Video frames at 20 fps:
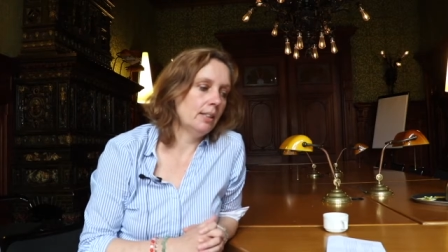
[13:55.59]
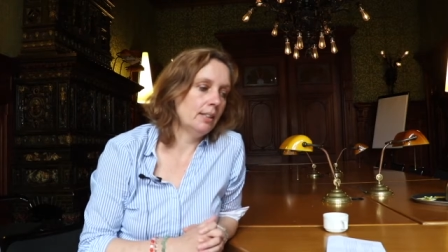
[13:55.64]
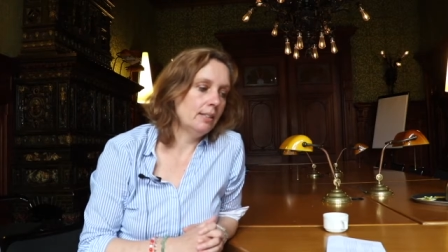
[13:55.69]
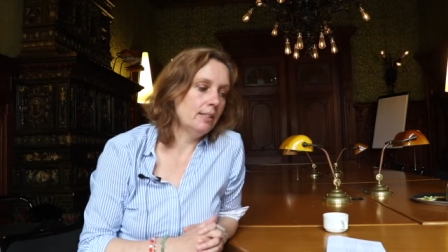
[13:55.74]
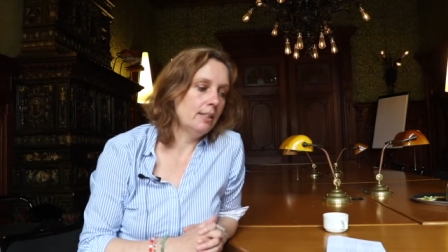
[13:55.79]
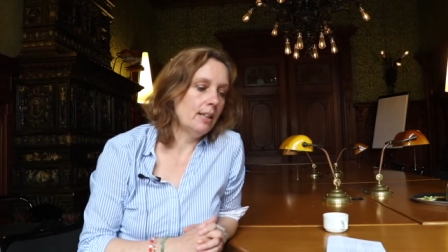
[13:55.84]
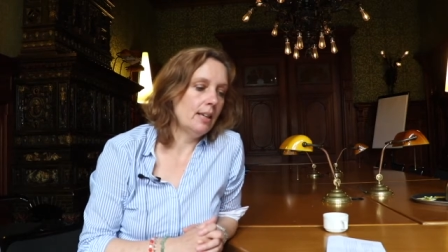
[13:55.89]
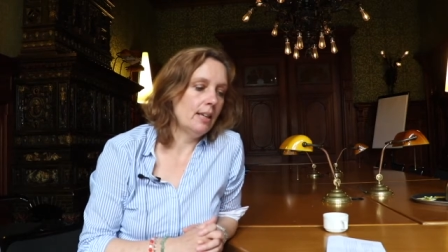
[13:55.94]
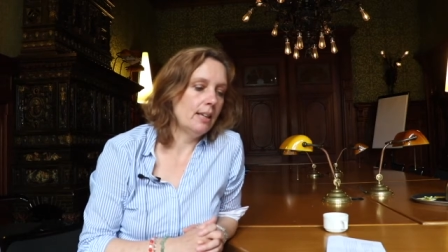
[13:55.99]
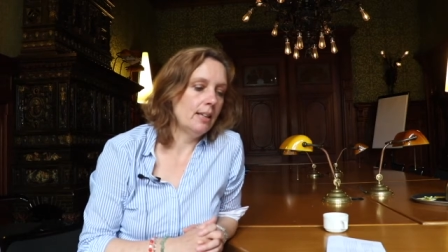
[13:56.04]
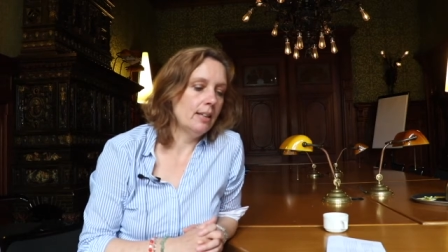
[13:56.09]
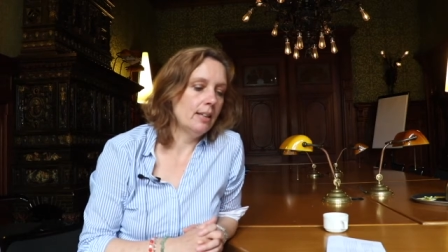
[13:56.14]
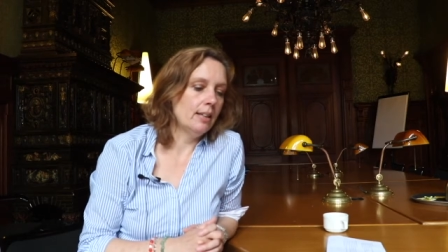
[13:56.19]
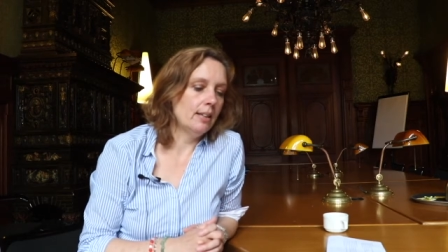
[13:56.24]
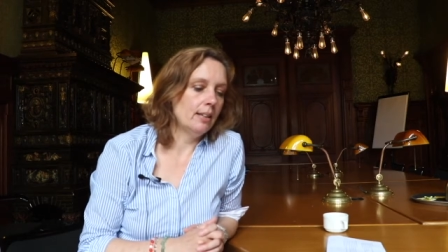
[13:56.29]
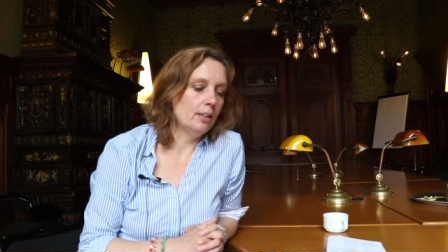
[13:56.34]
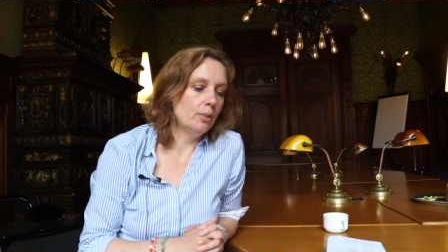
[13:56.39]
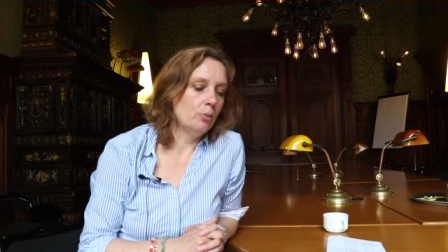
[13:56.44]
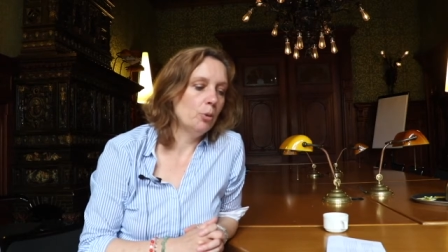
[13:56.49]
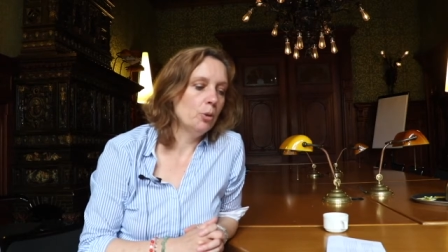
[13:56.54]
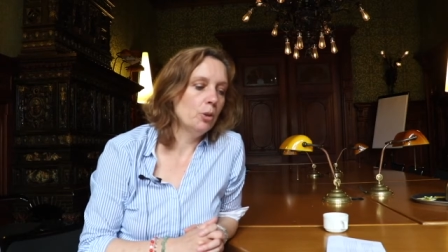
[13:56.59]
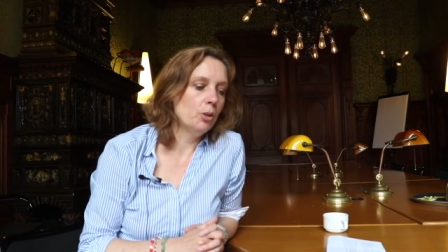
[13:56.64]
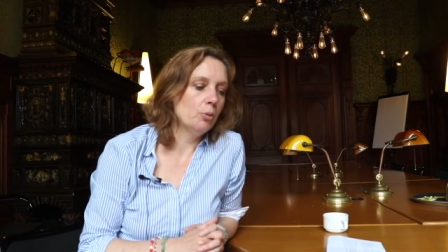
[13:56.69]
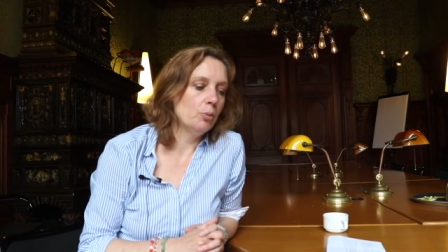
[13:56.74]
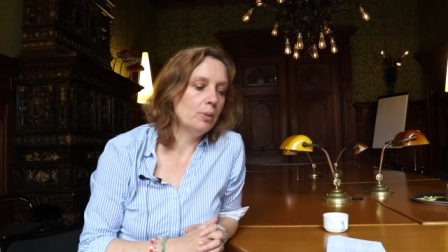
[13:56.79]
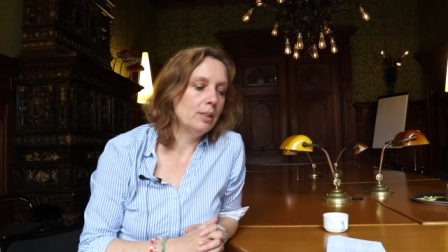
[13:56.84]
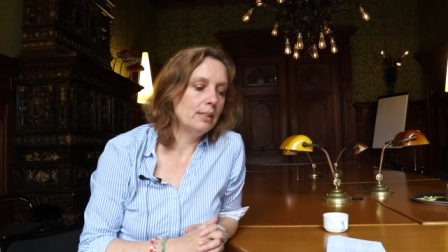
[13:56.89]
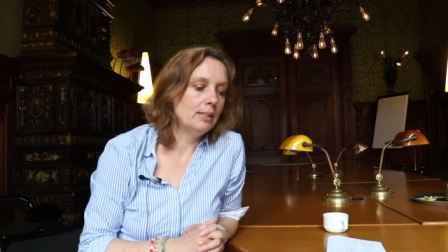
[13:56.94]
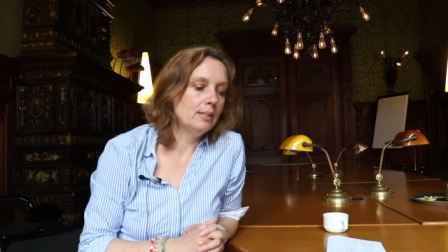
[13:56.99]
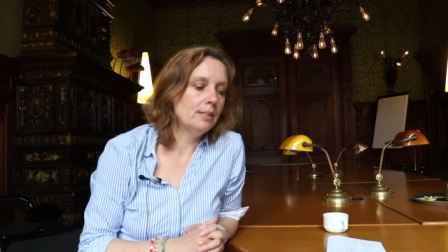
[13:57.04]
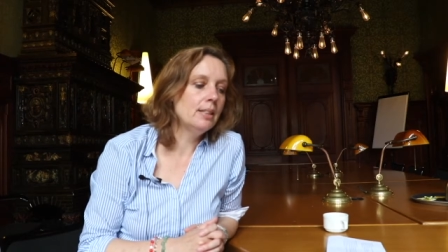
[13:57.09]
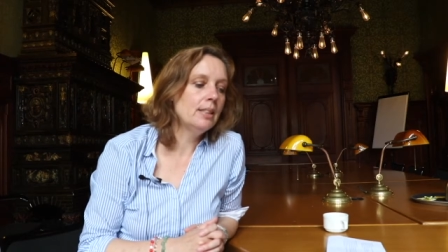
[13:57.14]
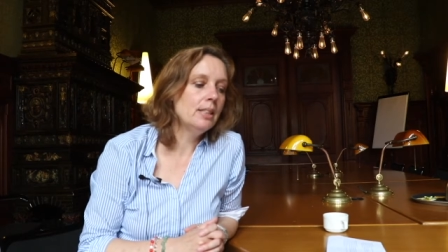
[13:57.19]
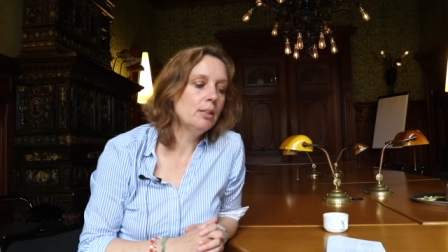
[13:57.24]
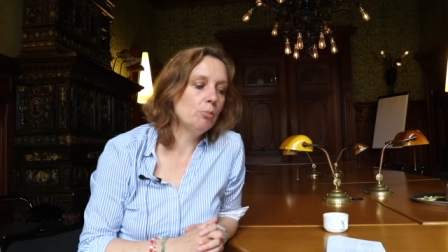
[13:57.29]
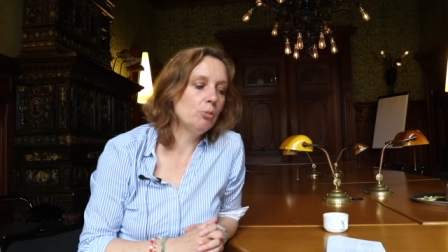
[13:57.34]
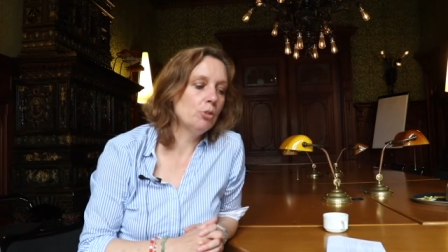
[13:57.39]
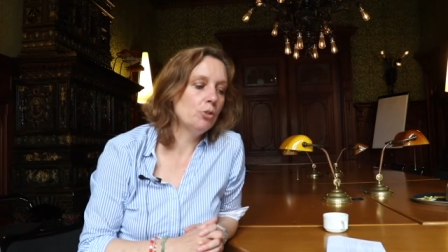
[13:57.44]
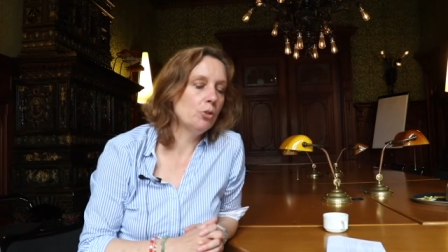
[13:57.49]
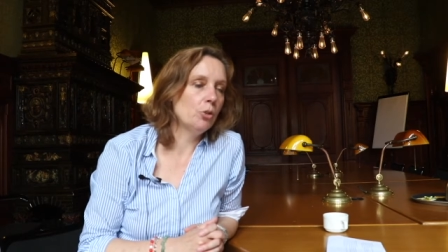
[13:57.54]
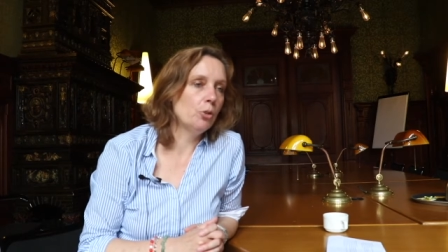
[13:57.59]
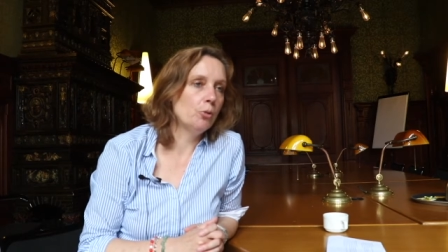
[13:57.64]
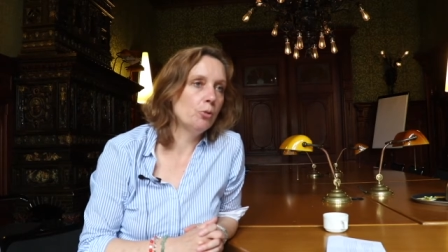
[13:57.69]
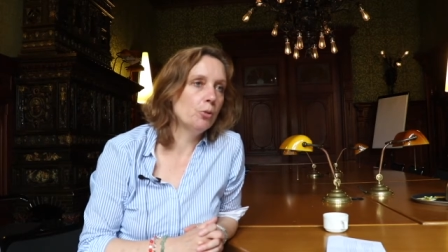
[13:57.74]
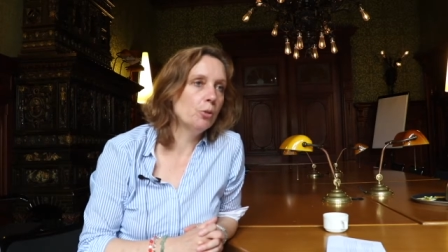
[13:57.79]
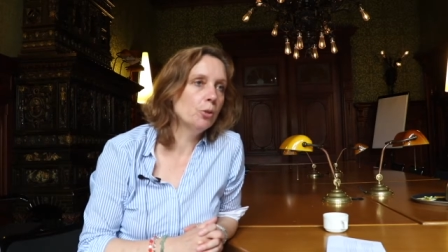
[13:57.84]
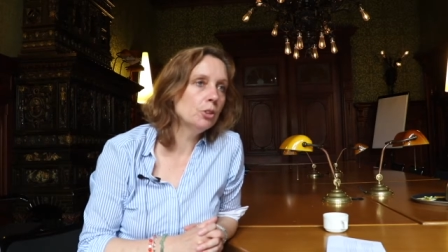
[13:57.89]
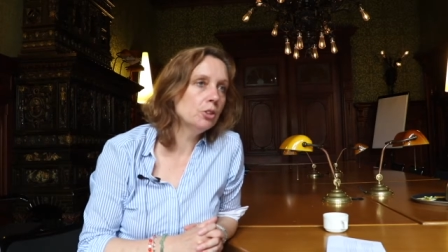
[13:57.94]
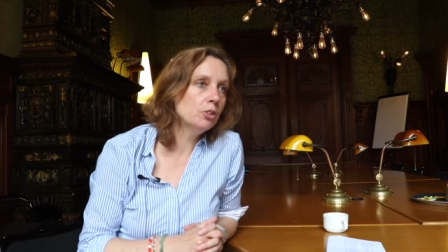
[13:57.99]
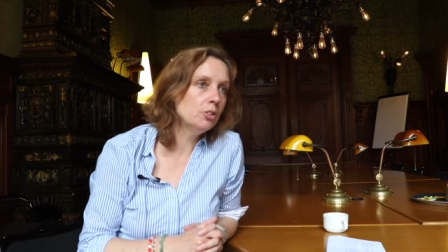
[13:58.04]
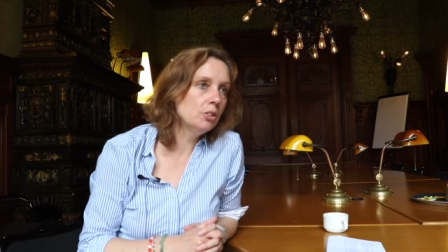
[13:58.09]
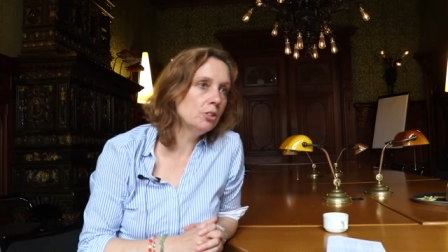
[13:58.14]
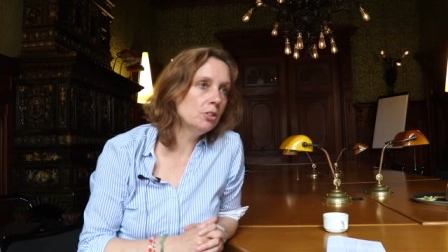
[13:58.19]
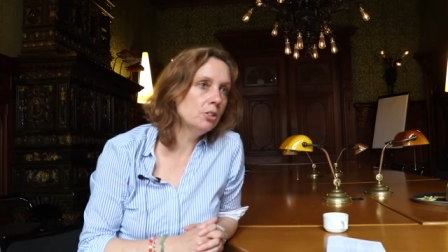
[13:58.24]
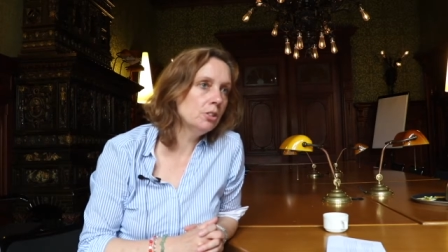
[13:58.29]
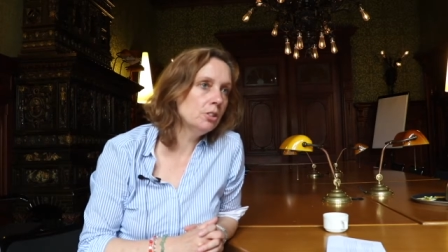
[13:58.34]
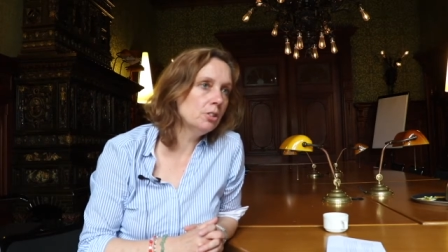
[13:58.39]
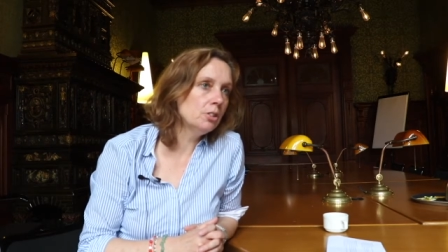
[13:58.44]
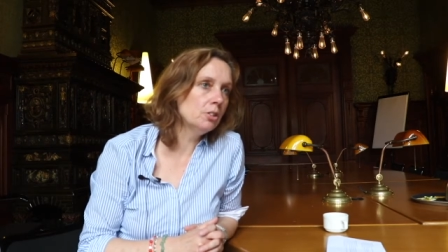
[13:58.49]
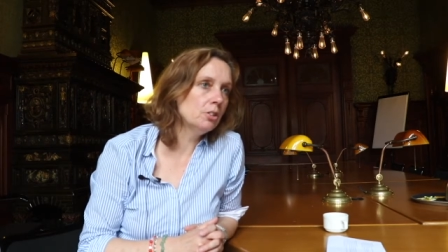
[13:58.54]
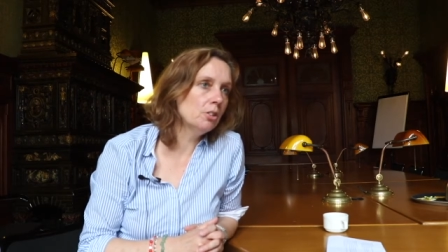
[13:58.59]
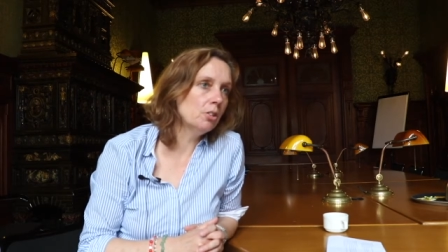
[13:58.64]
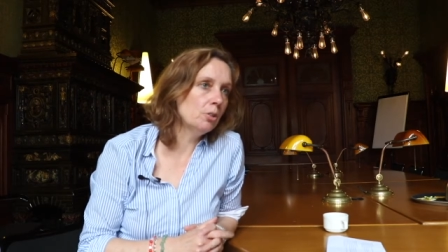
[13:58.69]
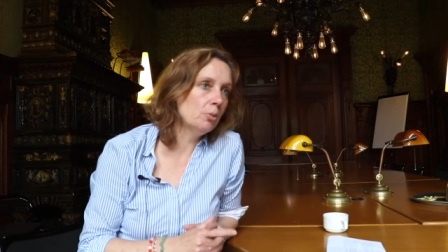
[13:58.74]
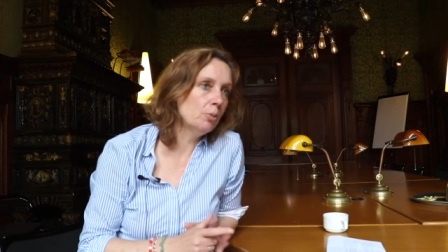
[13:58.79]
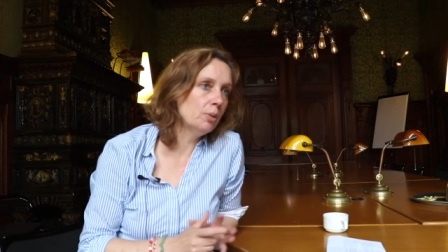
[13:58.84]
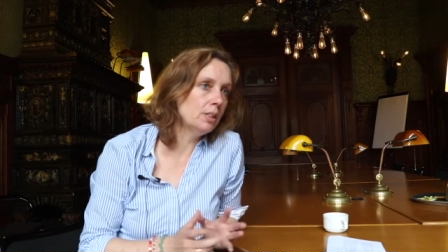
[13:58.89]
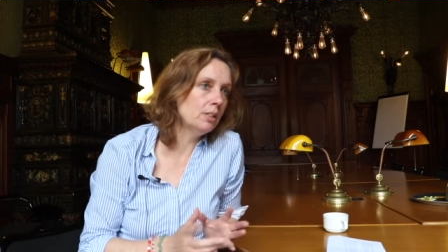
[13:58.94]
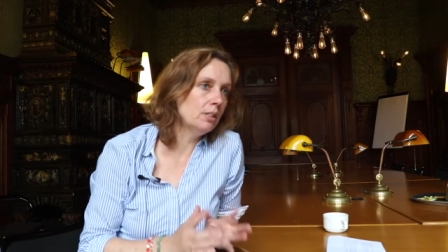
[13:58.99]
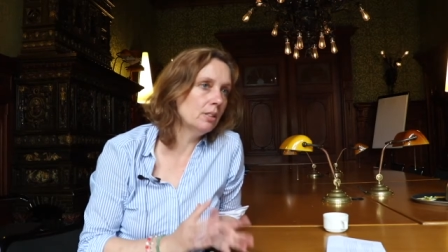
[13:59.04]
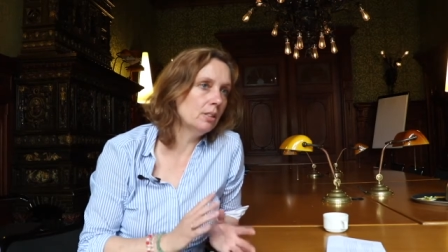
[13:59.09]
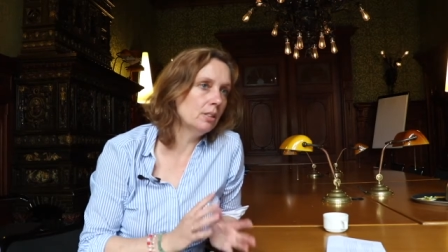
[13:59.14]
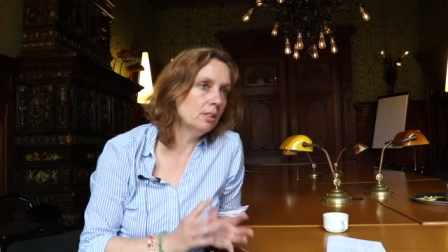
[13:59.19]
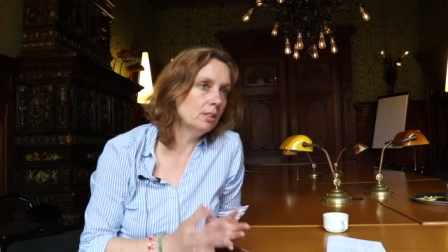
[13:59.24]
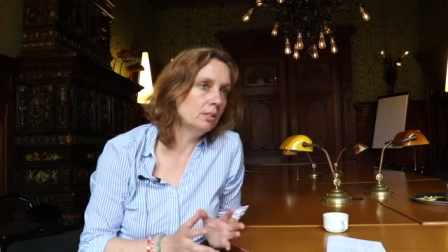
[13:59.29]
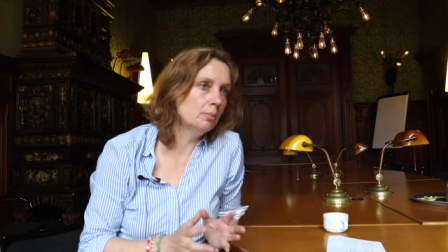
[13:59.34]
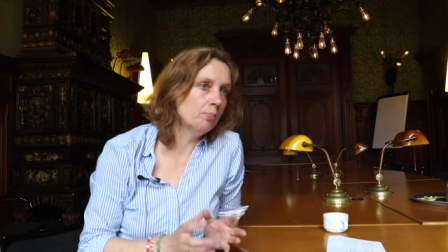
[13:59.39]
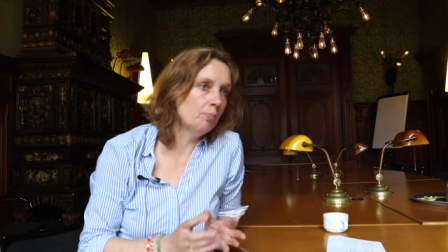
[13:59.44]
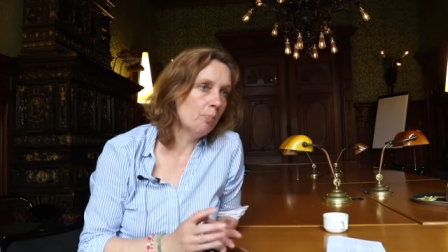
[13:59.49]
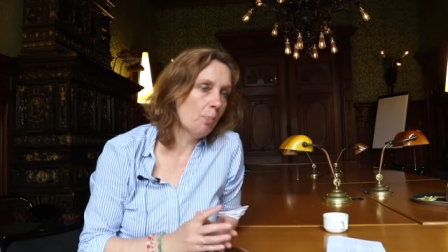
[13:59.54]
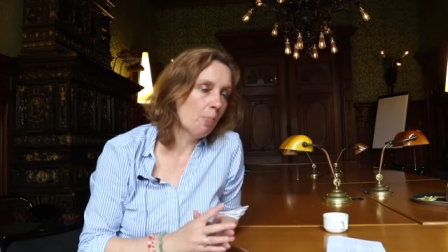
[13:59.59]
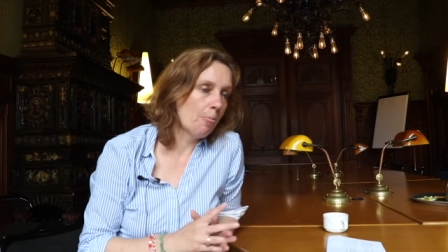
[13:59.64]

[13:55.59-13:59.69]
uh, they uh, work with teams of four students, all with a